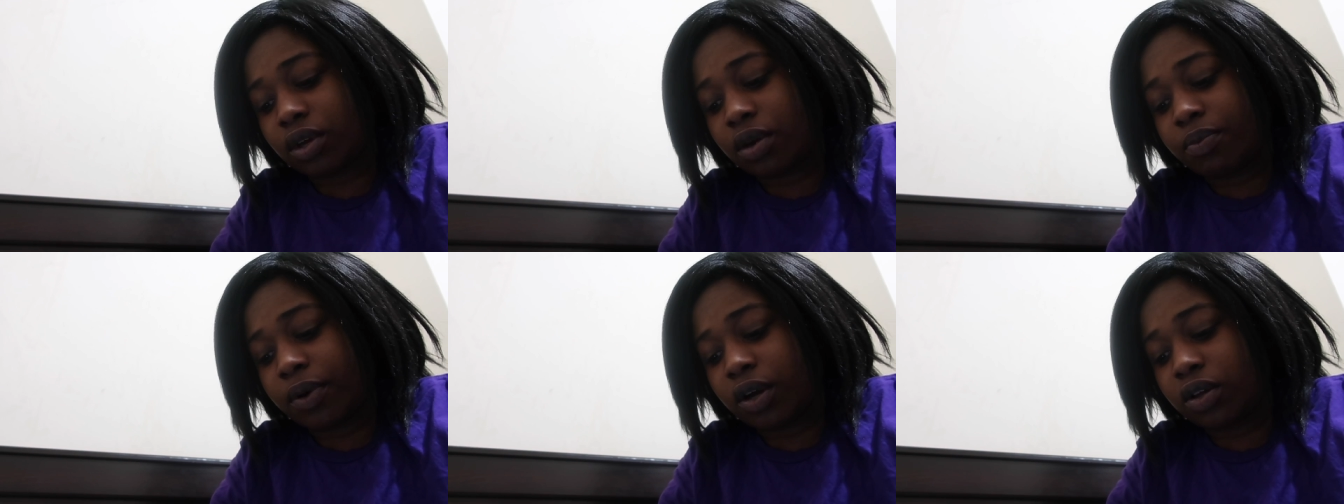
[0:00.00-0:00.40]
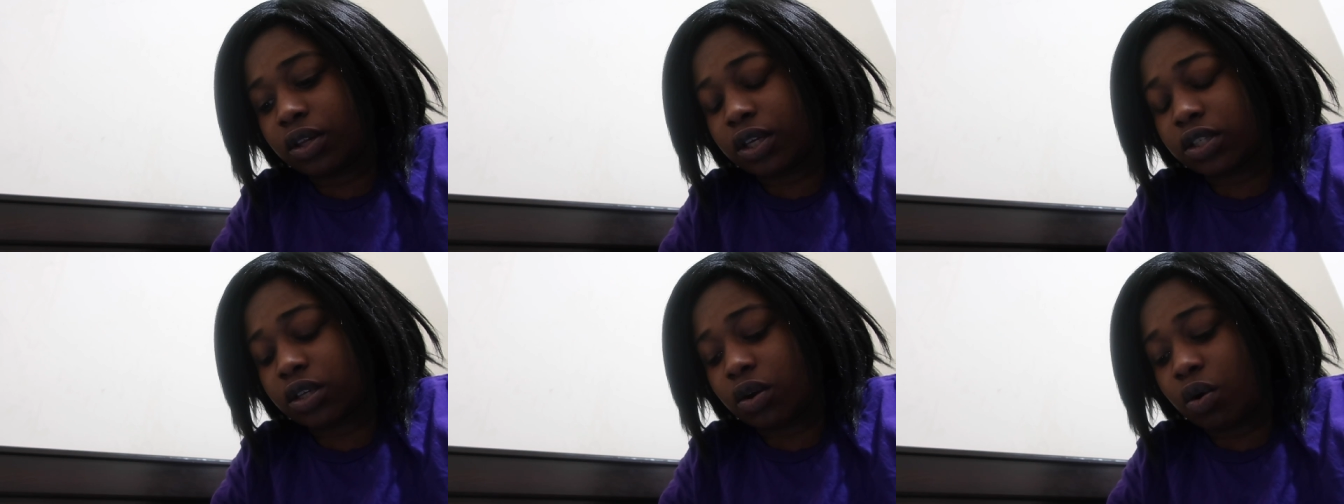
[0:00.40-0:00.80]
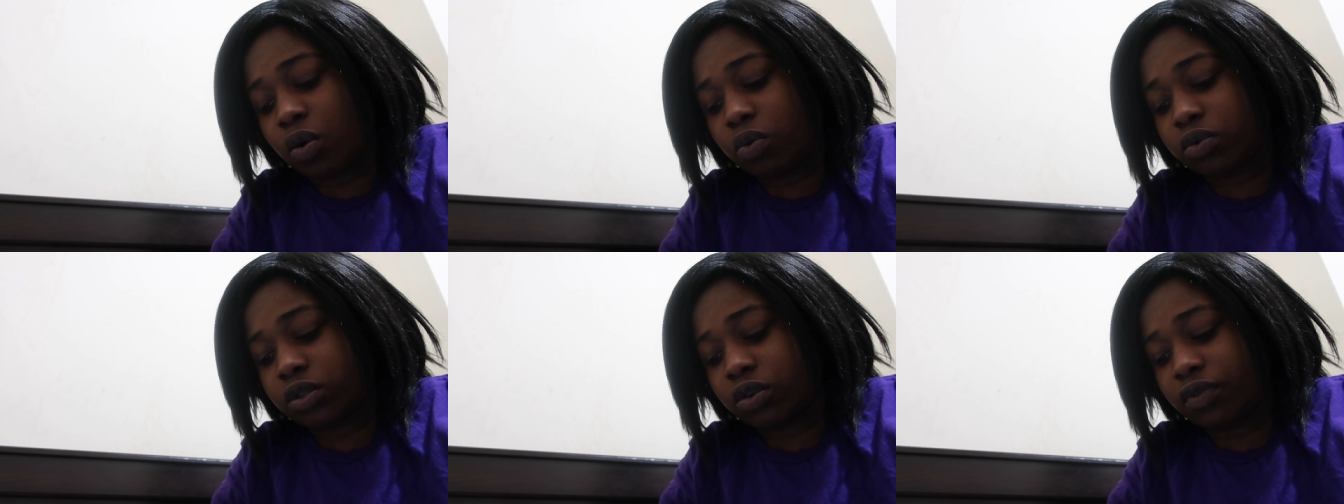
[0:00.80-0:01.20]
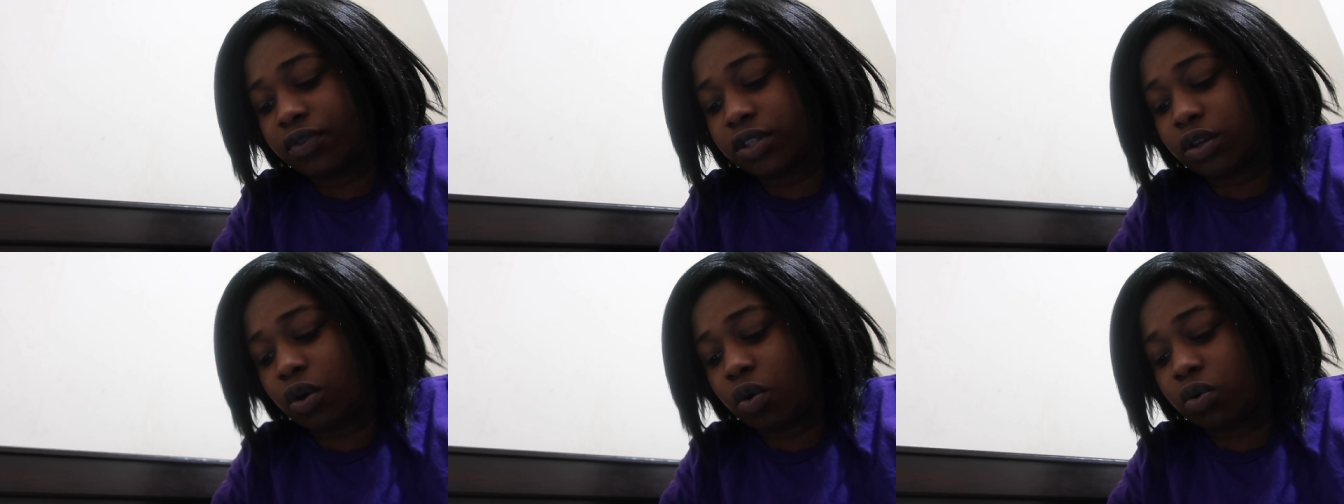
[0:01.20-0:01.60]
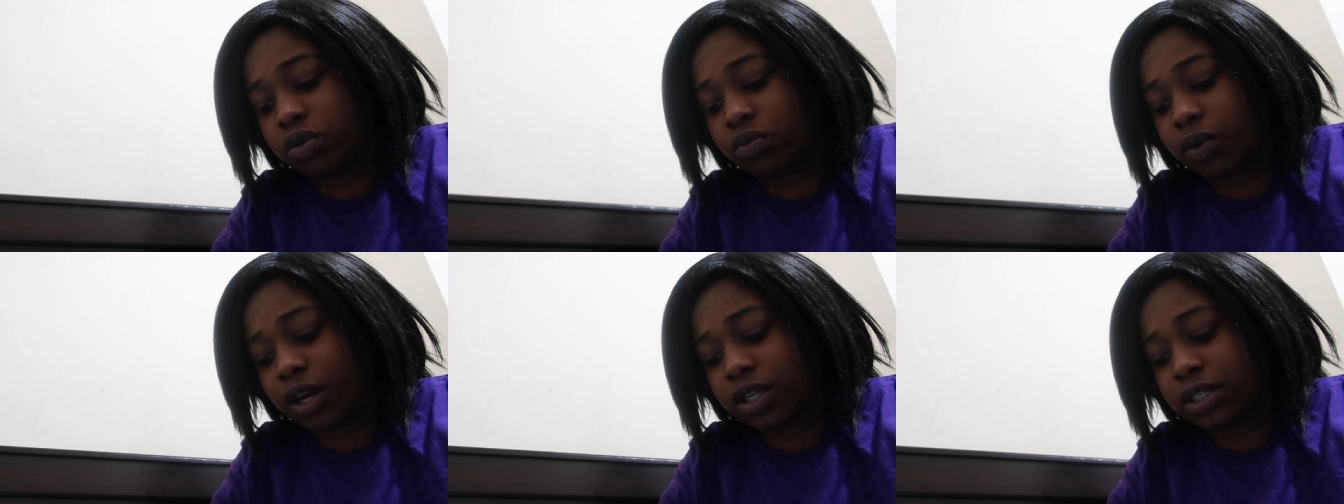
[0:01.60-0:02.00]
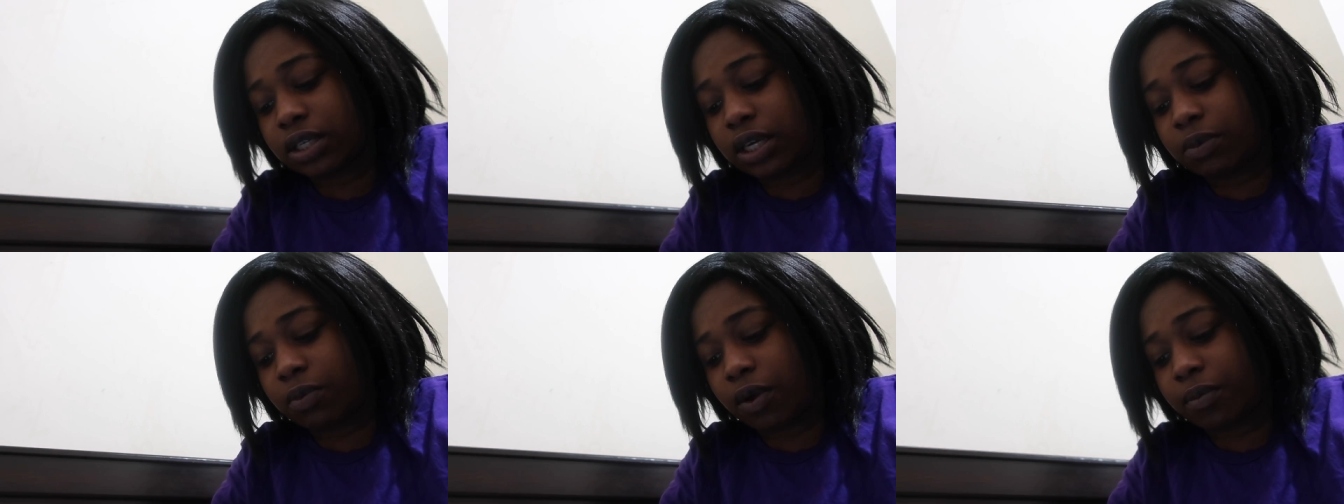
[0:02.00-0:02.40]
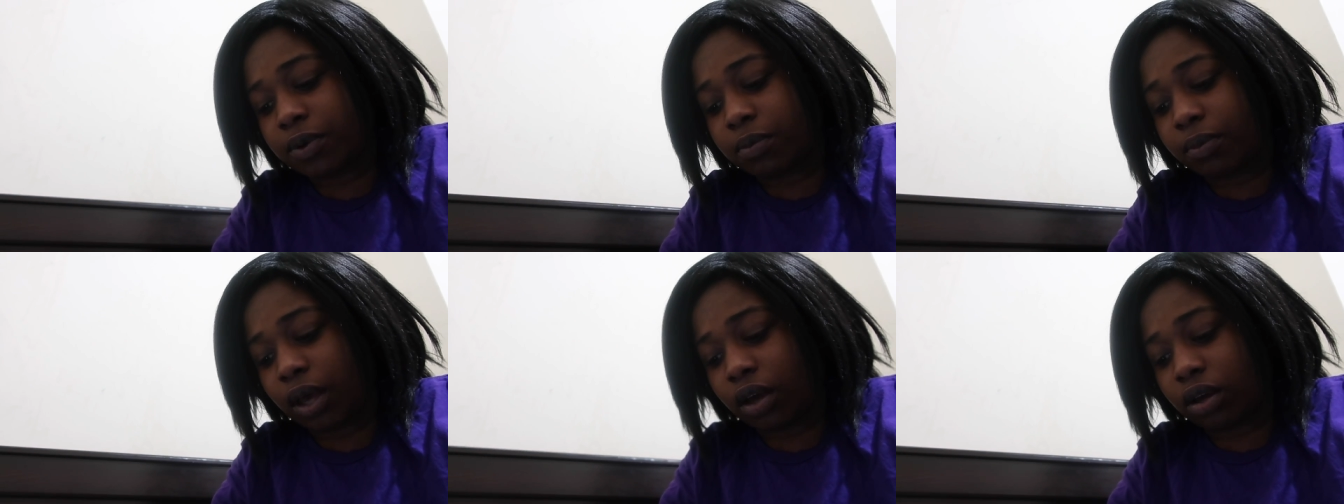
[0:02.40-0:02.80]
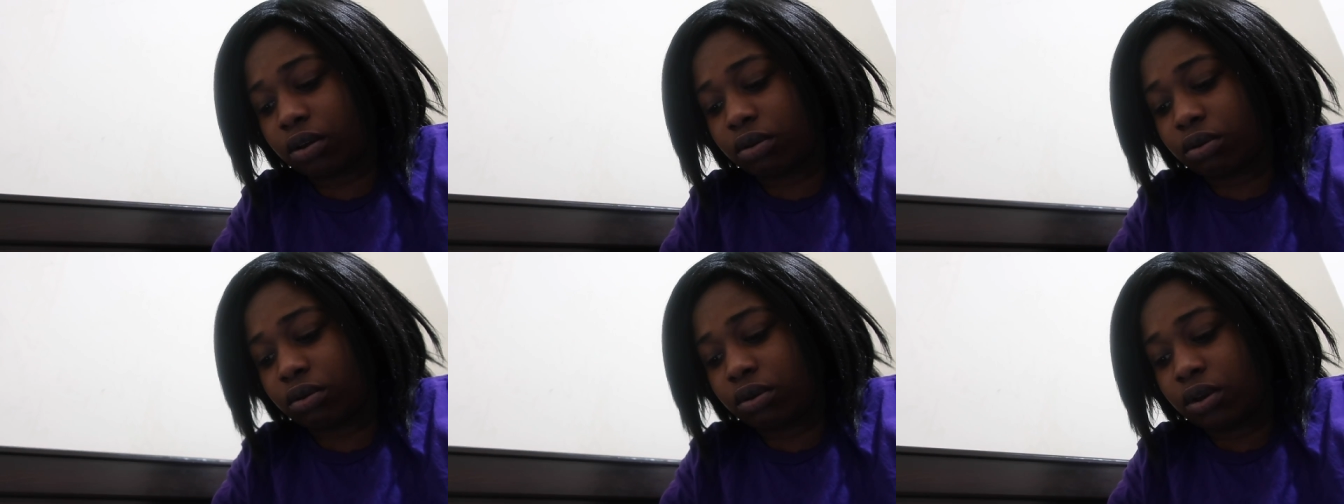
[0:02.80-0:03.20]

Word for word: Apparently, it's a hoax. So, if it's a hoax, why does it keep coming back?